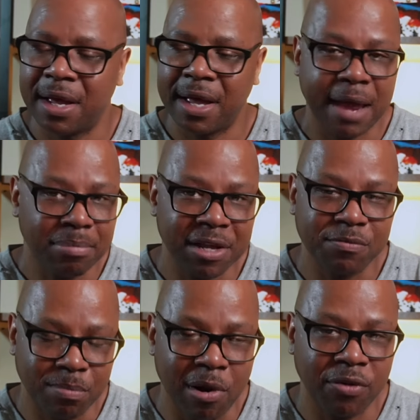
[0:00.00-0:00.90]
God bless
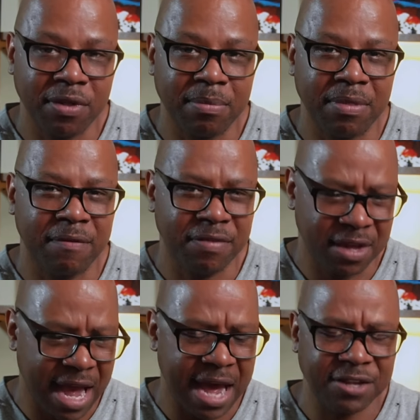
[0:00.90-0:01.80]
both of them. The
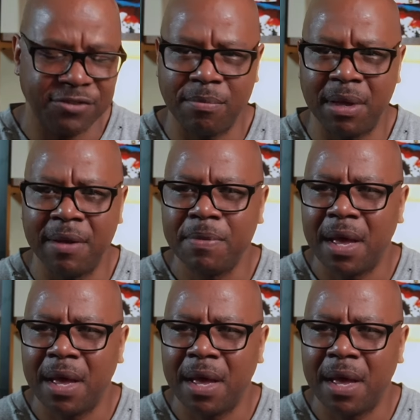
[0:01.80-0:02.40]
guy is from the